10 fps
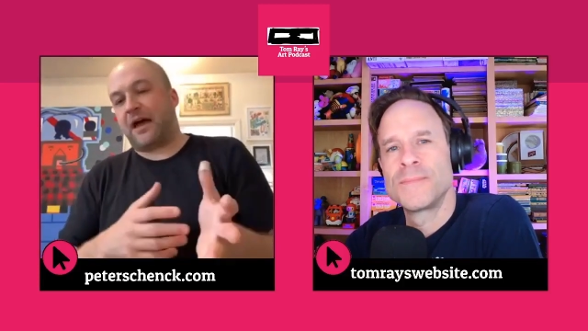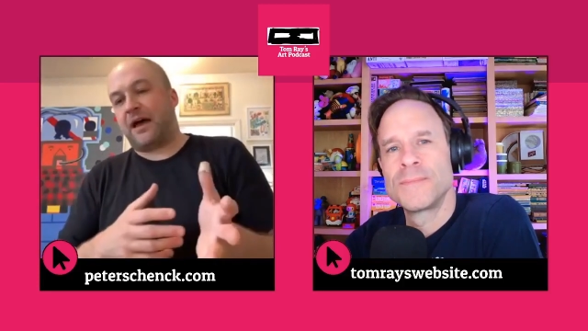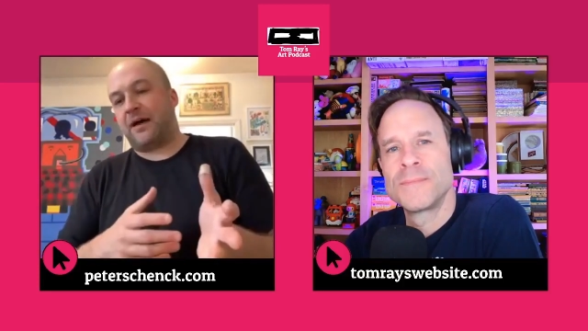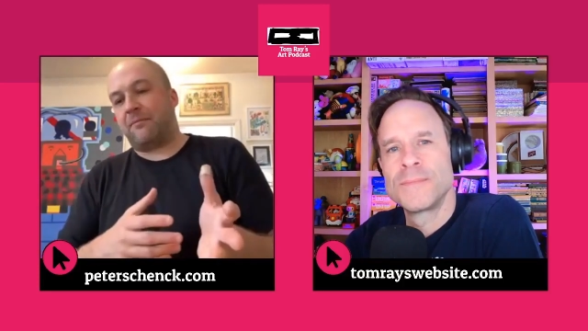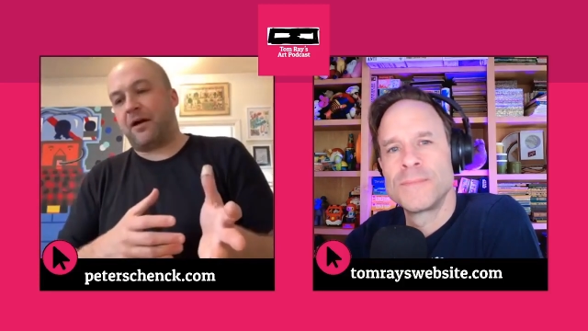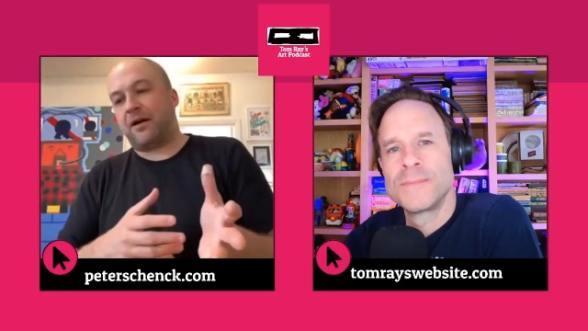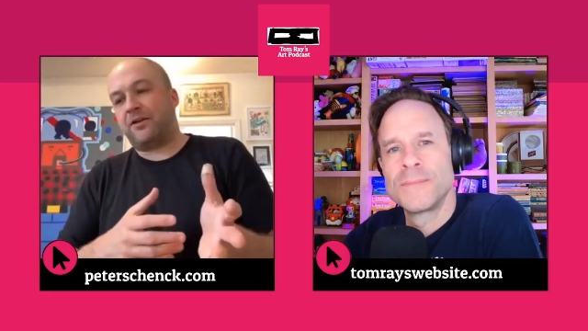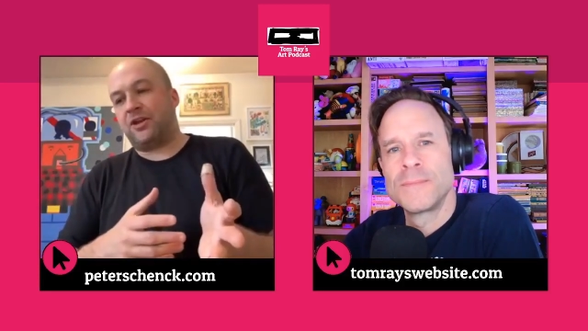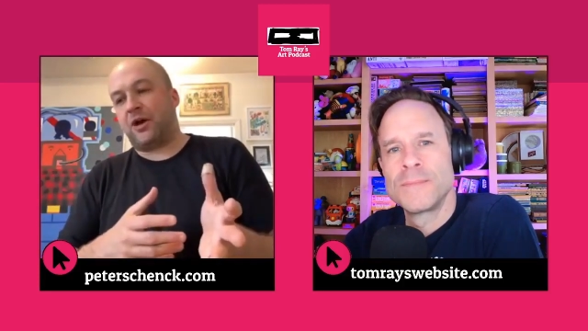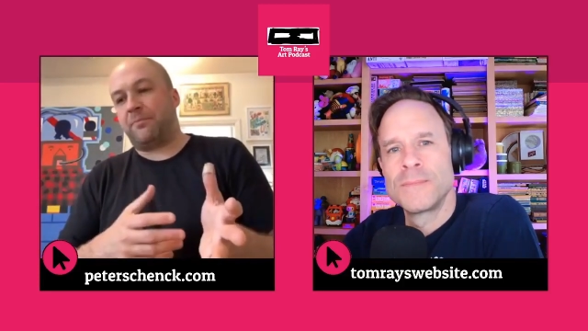Speaker 1: um,
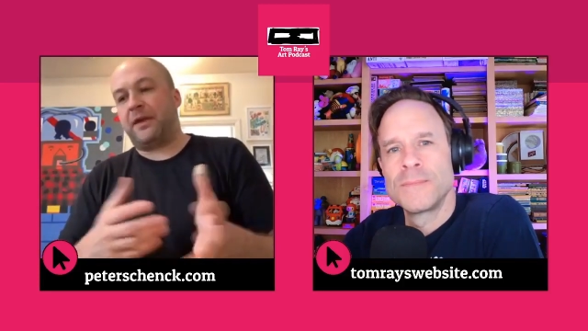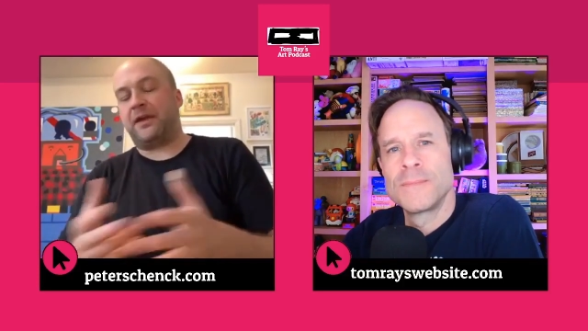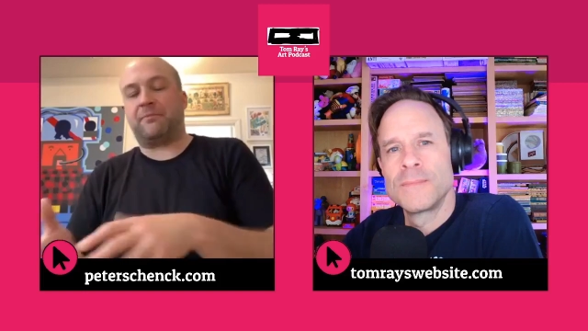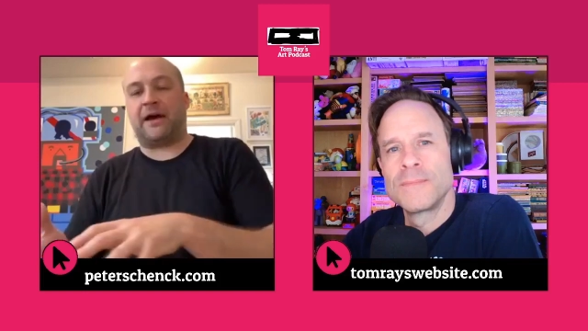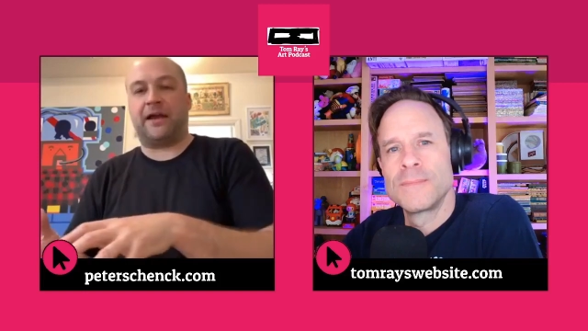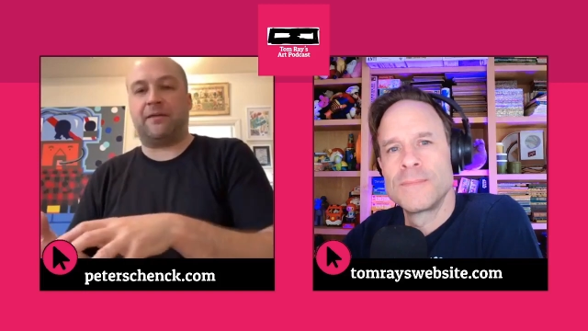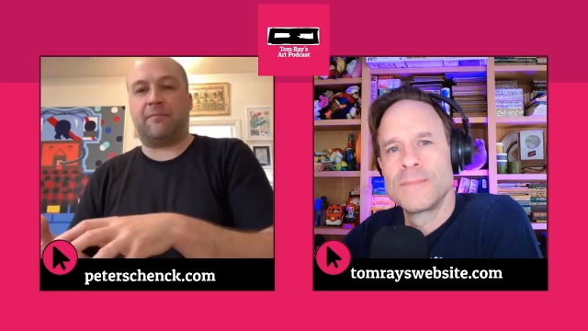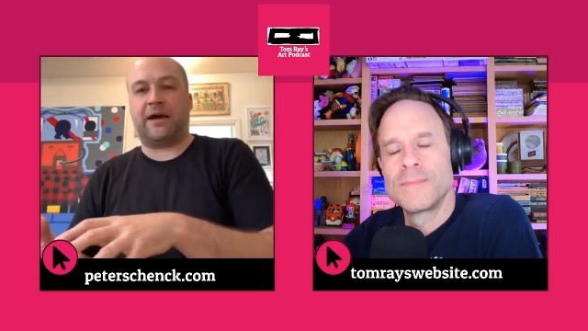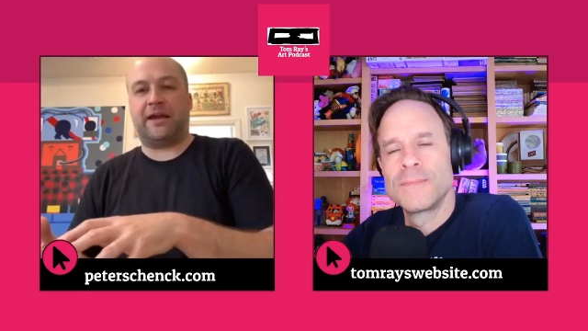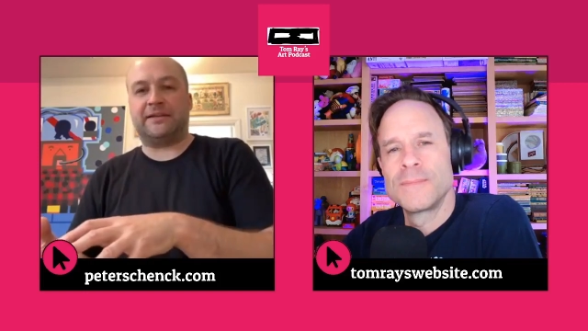you know, being my,
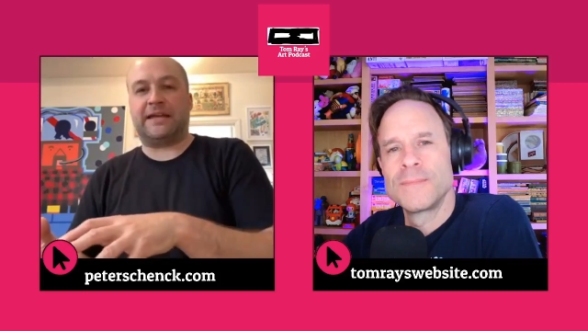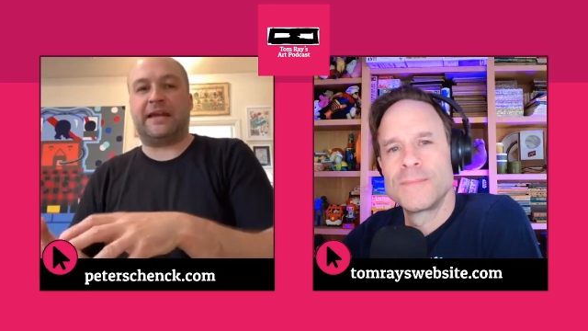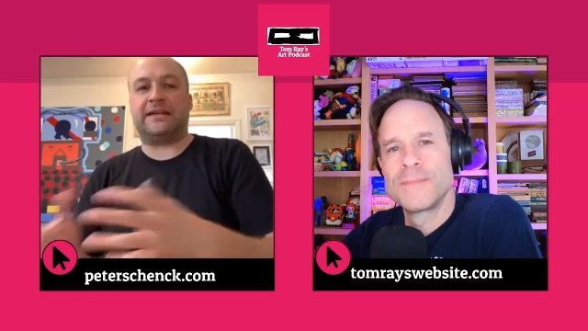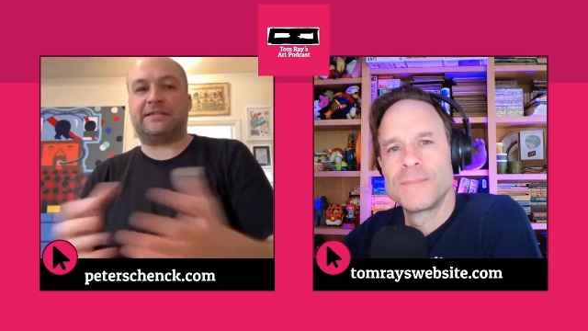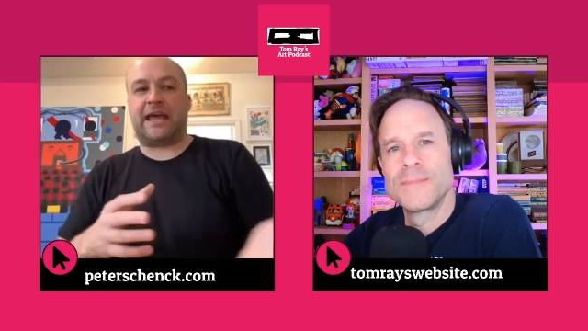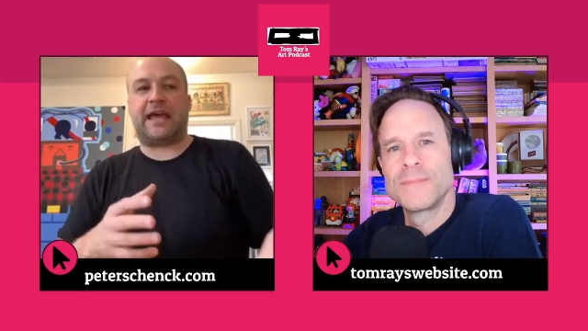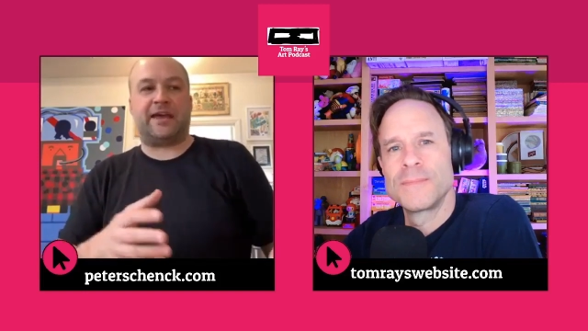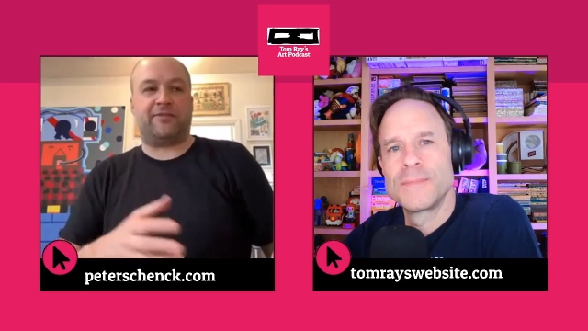my day to day,